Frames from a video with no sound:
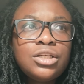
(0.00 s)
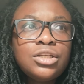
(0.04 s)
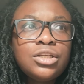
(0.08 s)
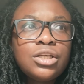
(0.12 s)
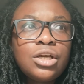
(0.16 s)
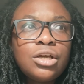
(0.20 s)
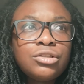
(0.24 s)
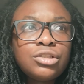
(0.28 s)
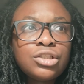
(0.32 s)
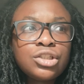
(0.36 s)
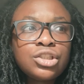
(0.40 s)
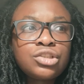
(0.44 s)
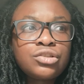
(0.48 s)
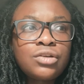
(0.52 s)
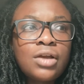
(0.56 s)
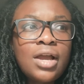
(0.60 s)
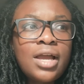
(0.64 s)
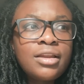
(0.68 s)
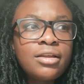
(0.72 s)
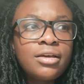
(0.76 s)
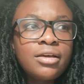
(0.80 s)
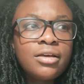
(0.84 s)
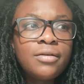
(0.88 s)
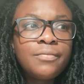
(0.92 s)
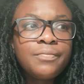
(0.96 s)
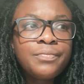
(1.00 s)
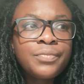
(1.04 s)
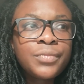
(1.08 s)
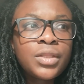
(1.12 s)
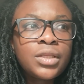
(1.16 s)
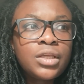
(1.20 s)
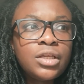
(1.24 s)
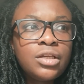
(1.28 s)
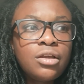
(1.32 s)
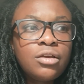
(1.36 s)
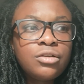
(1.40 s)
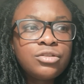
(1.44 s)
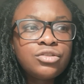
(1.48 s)
you know just trying to
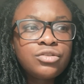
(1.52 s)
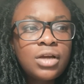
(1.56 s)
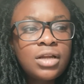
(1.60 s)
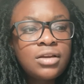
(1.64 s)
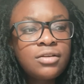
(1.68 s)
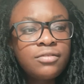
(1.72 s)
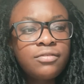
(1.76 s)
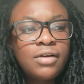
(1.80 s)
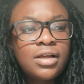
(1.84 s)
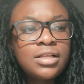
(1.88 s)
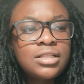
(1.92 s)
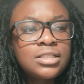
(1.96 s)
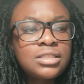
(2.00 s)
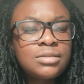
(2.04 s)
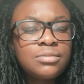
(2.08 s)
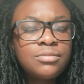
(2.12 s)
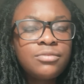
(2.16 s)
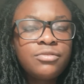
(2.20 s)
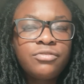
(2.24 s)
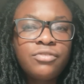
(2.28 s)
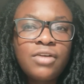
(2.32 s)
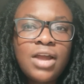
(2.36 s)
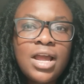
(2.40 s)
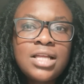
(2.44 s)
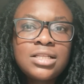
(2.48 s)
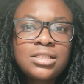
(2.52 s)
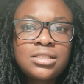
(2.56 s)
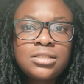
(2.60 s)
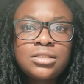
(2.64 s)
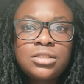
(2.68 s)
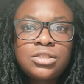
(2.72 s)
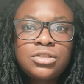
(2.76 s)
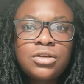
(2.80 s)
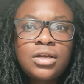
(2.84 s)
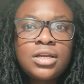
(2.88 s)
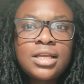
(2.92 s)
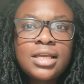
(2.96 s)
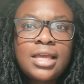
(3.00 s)
you know trying to find some friends
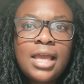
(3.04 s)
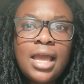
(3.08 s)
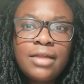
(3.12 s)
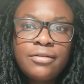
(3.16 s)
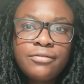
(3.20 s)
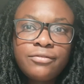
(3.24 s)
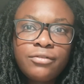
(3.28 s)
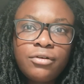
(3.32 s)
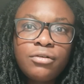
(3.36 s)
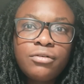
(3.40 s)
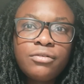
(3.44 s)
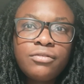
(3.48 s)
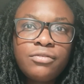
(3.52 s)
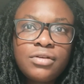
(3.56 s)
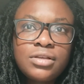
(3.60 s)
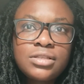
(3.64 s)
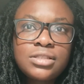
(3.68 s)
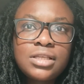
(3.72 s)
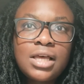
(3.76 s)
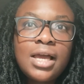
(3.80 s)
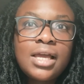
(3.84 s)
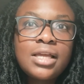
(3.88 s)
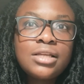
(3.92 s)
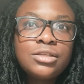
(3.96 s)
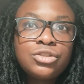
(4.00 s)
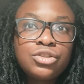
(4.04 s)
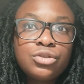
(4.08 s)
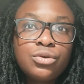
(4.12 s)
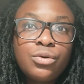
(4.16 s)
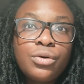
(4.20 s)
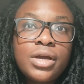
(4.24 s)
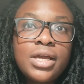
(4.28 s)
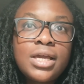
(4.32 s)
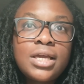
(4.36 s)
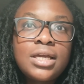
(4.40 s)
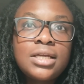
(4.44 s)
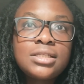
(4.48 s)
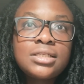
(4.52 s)
and trying to get involved with things that i
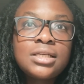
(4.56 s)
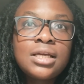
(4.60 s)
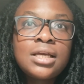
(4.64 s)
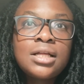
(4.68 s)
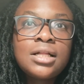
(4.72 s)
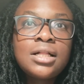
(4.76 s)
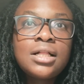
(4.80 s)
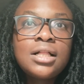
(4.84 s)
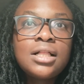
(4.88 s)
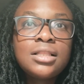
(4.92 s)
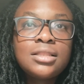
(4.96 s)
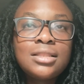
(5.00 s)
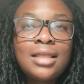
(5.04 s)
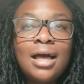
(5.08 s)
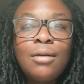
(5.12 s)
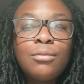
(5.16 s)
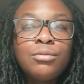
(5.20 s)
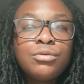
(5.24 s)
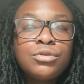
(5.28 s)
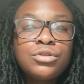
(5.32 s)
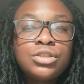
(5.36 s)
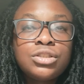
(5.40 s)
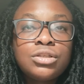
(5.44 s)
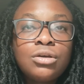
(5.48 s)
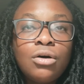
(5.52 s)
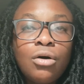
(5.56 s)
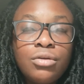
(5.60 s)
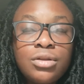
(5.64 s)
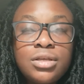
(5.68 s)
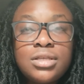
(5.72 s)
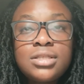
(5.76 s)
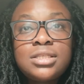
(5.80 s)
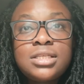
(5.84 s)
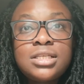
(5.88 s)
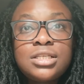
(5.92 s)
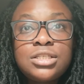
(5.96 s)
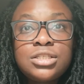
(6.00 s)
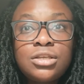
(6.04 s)
enjoyed that was
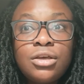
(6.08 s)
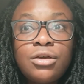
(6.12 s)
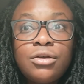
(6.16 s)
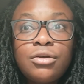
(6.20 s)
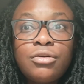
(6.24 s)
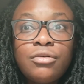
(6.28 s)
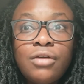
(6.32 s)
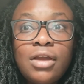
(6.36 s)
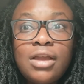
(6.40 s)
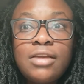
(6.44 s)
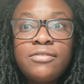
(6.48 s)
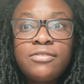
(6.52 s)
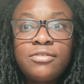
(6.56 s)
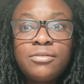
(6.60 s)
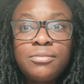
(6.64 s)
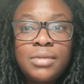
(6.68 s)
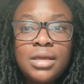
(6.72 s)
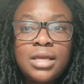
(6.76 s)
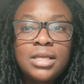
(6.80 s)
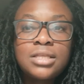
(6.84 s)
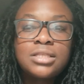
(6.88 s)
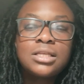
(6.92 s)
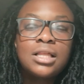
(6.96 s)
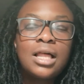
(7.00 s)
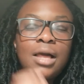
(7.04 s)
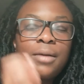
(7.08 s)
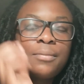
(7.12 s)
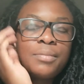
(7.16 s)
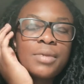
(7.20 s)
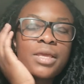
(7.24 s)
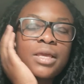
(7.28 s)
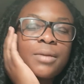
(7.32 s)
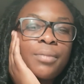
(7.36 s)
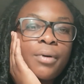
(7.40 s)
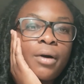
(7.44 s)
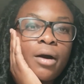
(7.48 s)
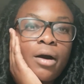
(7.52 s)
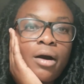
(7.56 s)
honestly so great for me to like
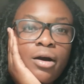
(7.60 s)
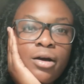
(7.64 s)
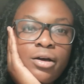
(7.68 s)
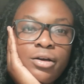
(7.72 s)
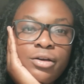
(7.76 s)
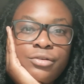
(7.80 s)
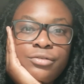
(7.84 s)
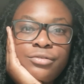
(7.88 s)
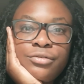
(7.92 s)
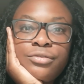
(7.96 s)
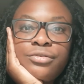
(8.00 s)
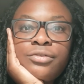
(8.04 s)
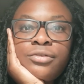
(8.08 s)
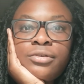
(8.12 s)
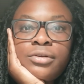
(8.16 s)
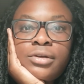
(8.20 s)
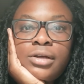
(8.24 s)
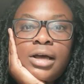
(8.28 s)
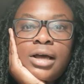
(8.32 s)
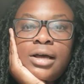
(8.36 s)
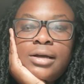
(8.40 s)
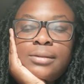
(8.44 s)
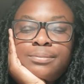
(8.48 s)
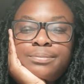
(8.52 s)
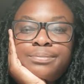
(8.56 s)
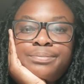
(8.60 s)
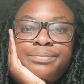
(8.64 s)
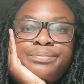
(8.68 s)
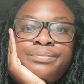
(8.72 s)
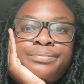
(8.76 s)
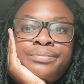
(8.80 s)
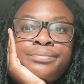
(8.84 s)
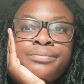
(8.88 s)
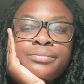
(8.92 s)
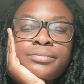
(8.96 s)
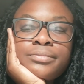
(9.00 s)
be a part of um